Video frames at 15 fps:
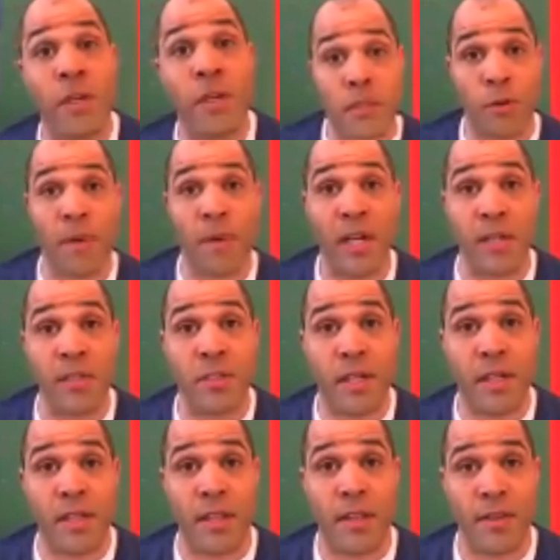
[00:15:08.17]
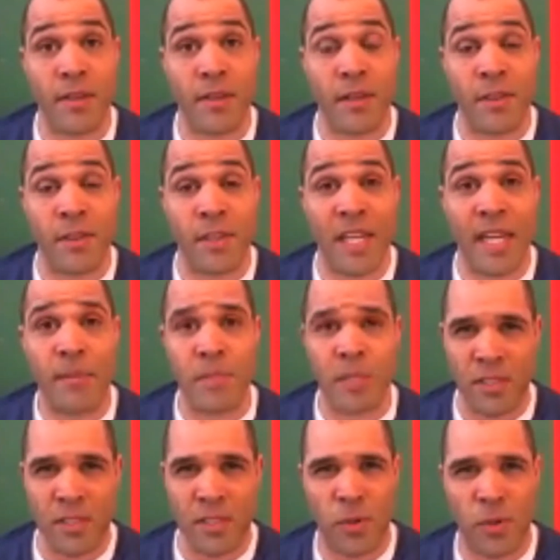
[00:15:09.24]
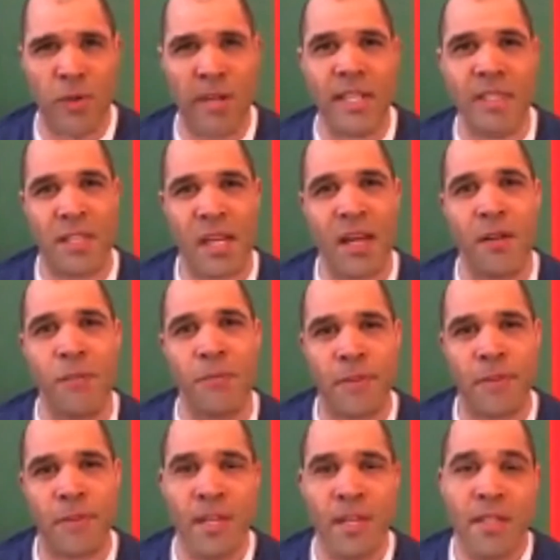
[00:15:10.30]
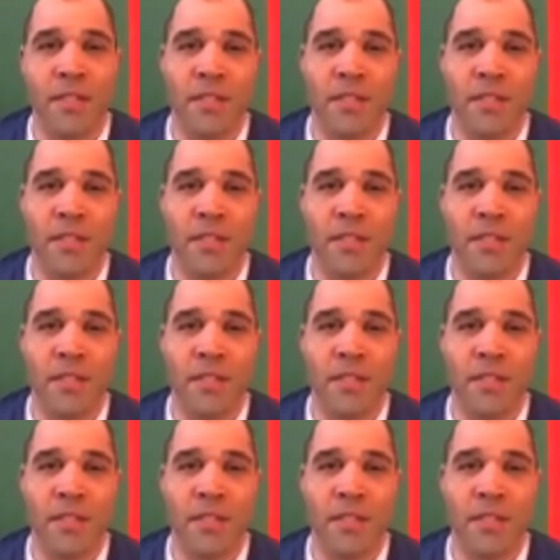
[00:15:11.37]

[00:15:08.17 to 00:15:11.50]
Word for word: universe so much and the, the themes, but the story itself,